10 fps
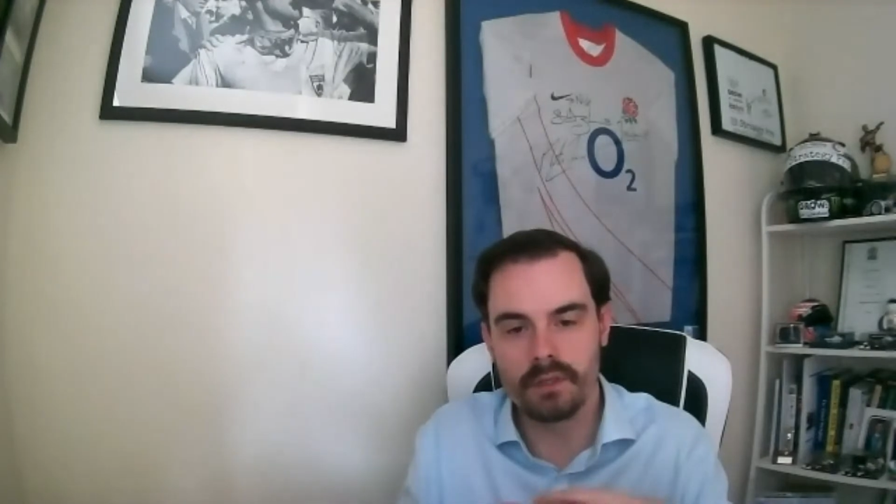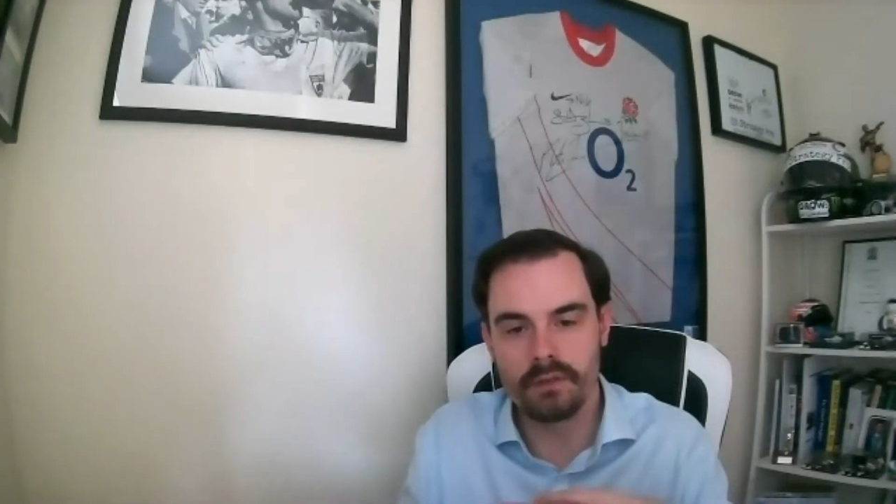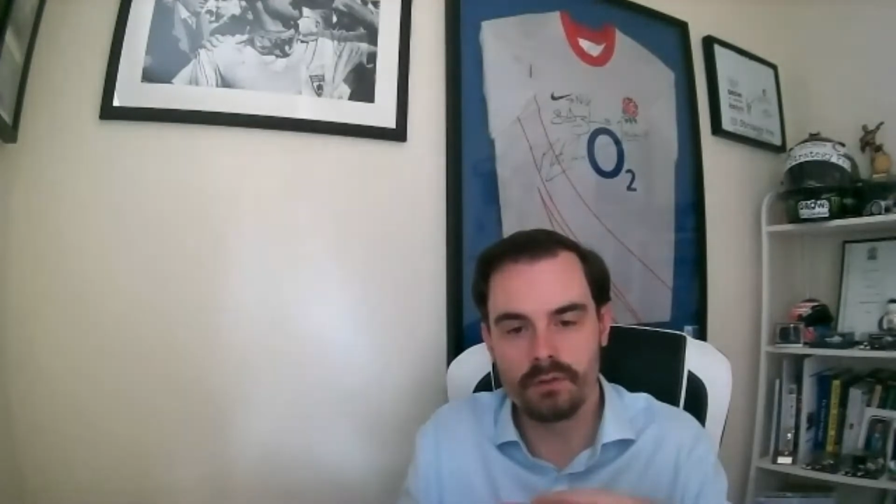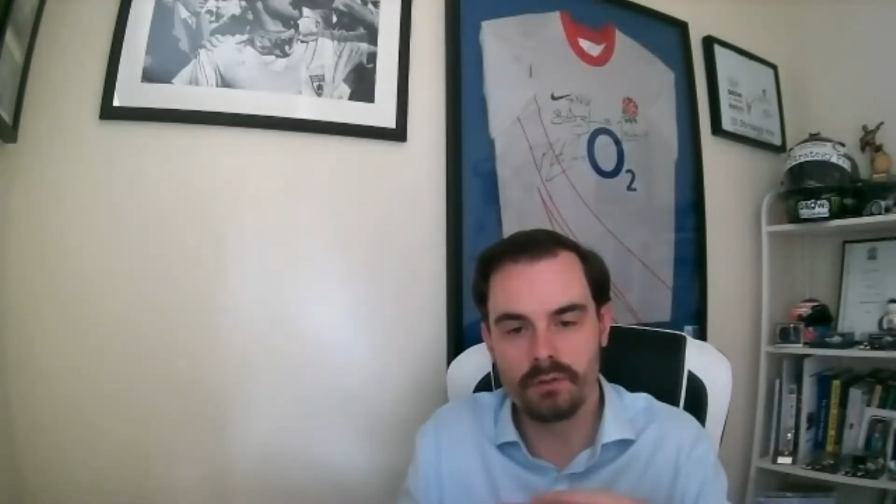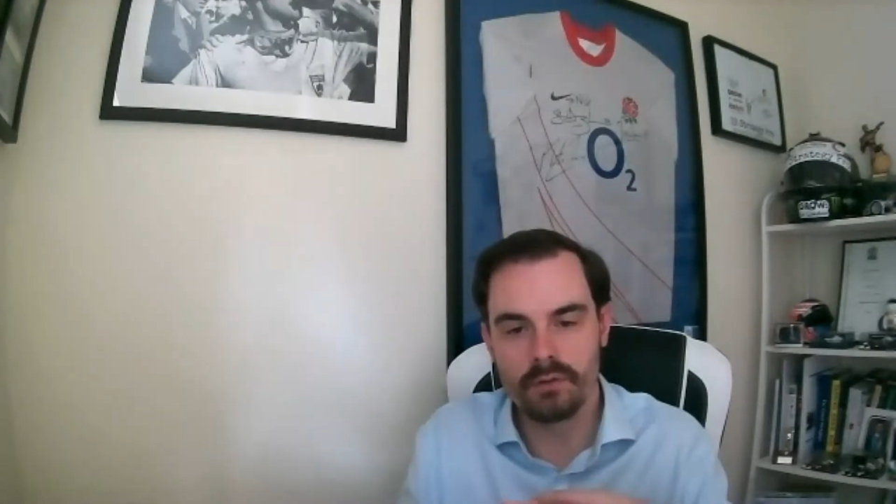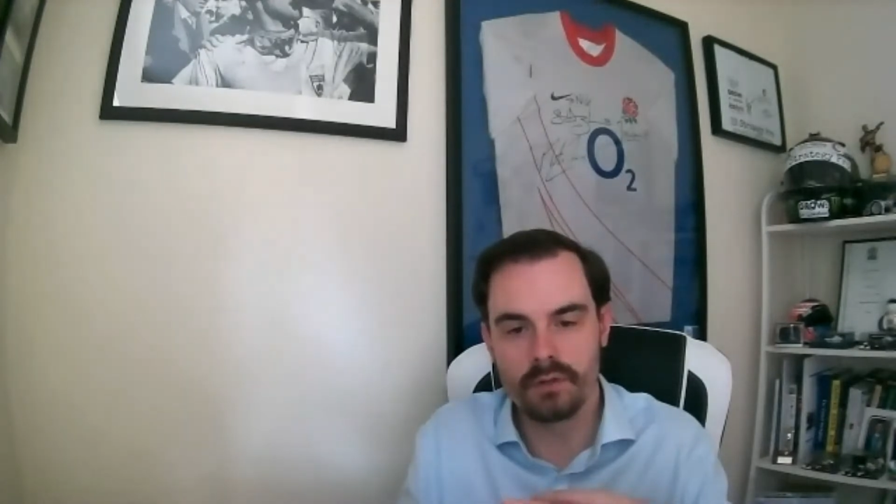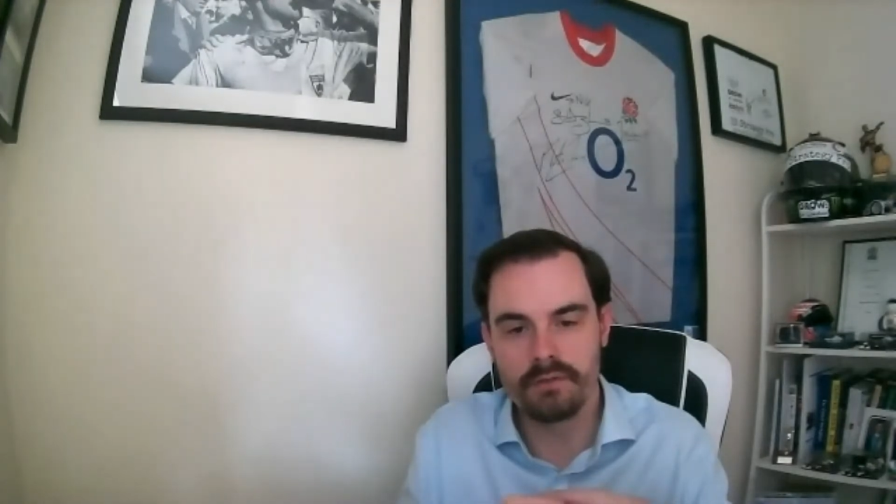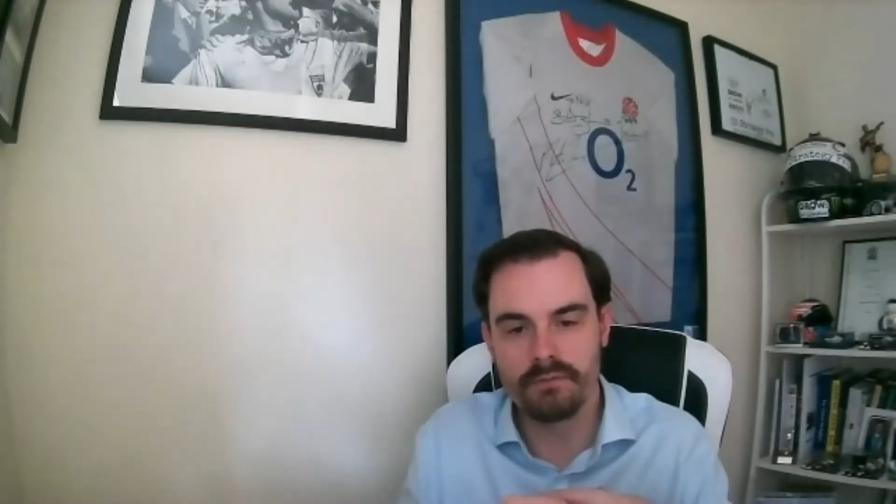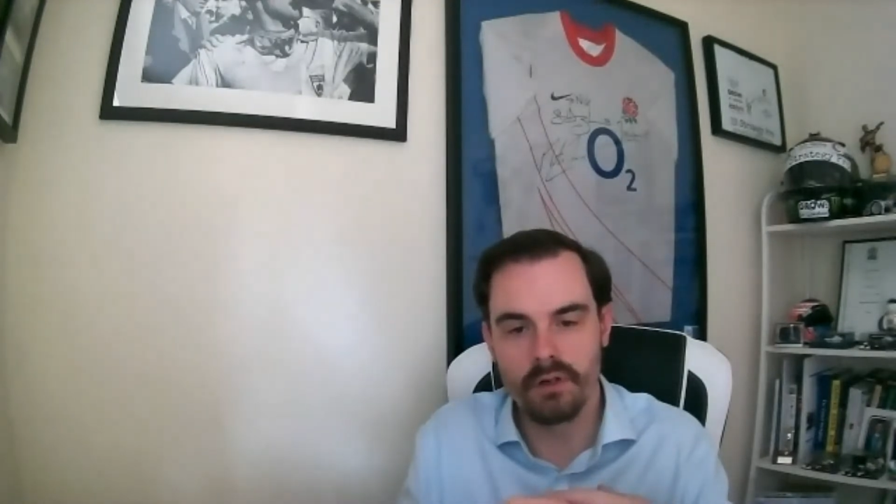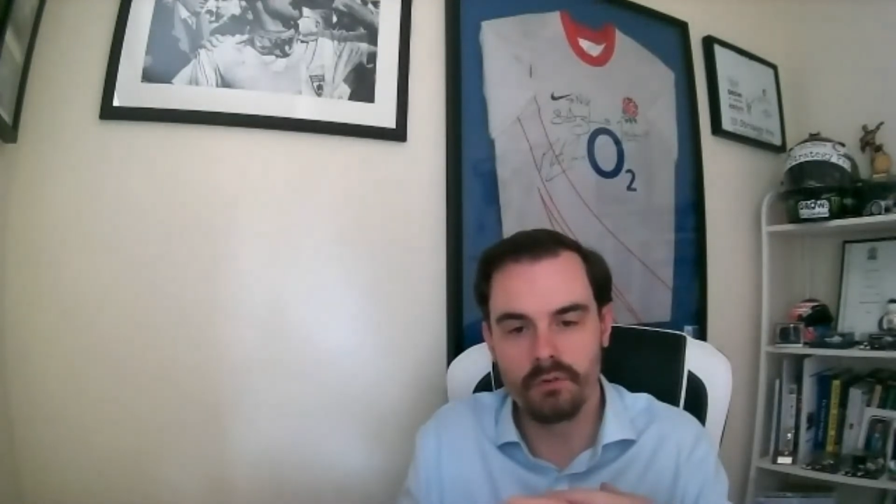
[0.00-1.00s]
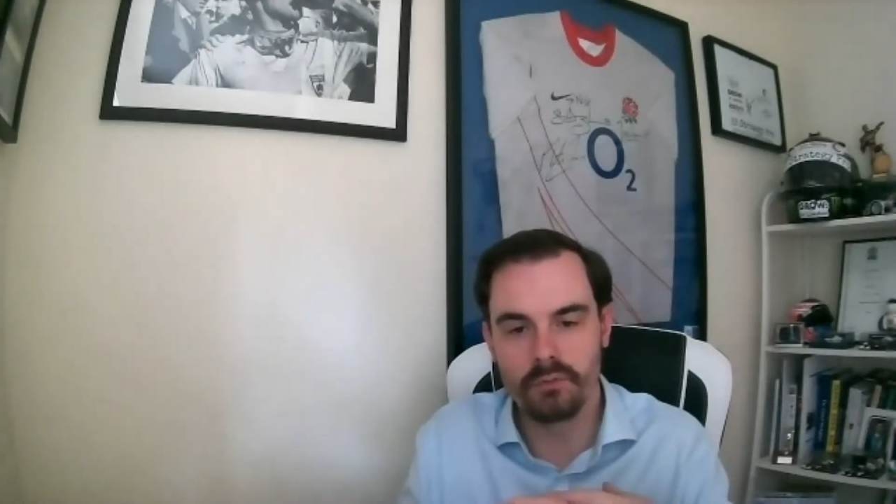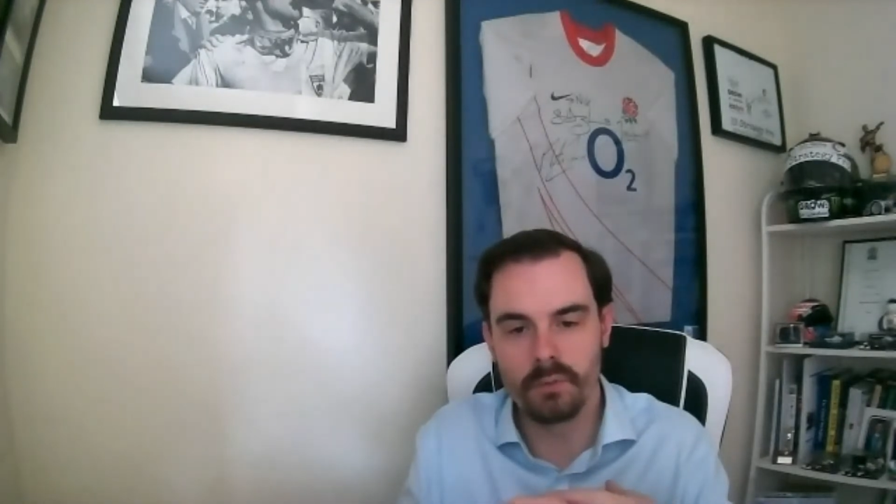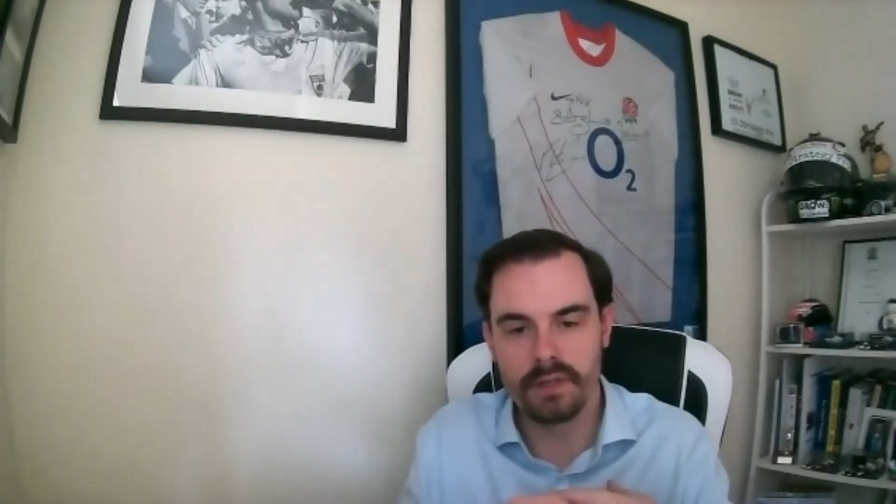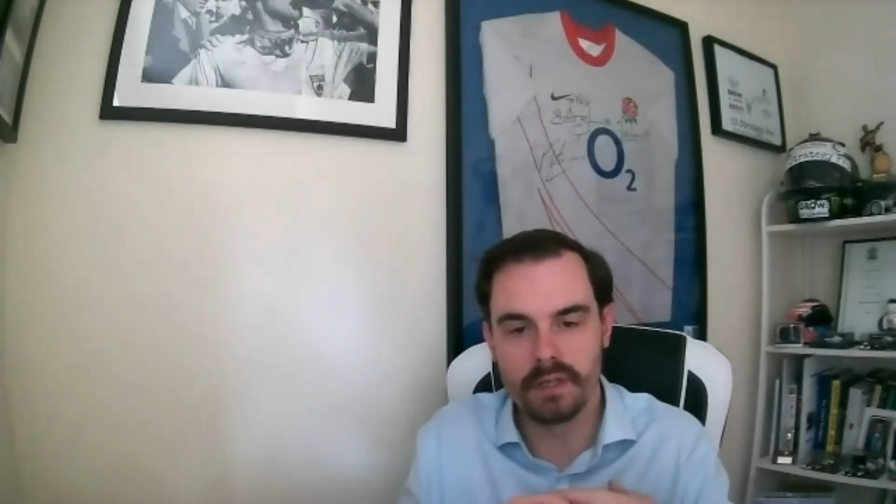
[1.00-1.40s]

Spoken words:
You're involved with